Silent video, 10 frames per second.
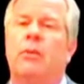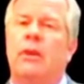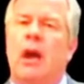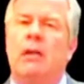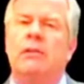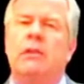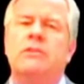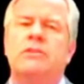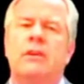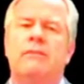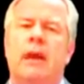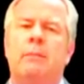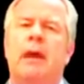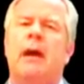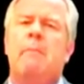Ronaldo served
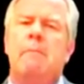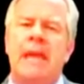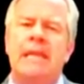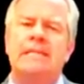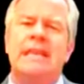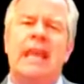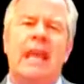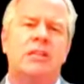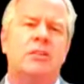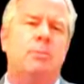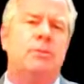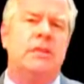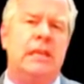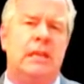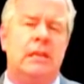up amazing
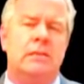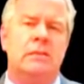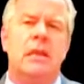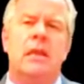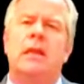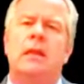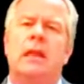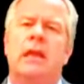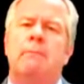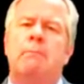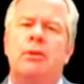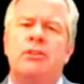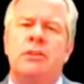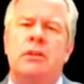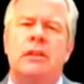expertise and
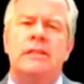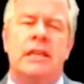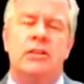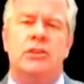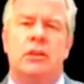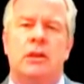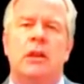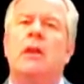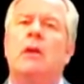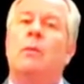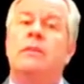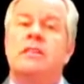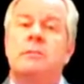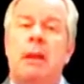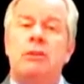personal attention with
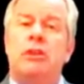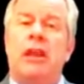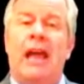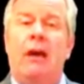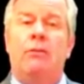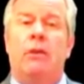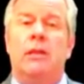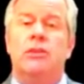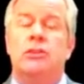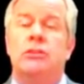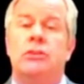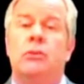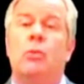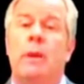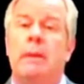a special outreach
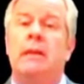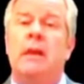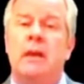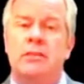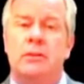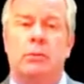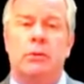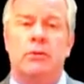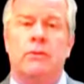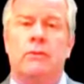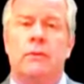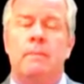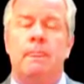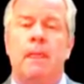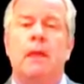to women customers.
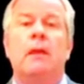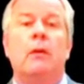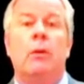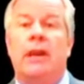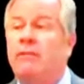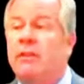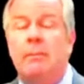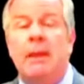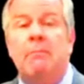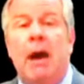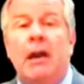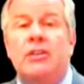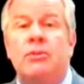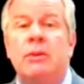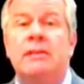Whatever the big
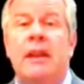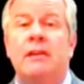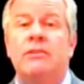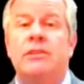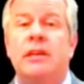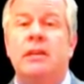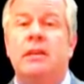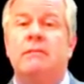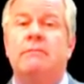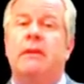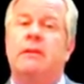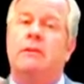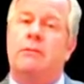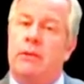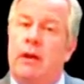box retailers did,
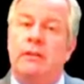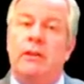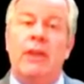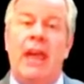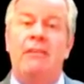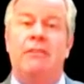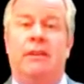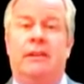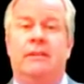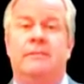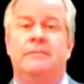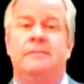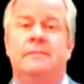Ronaldo countered it.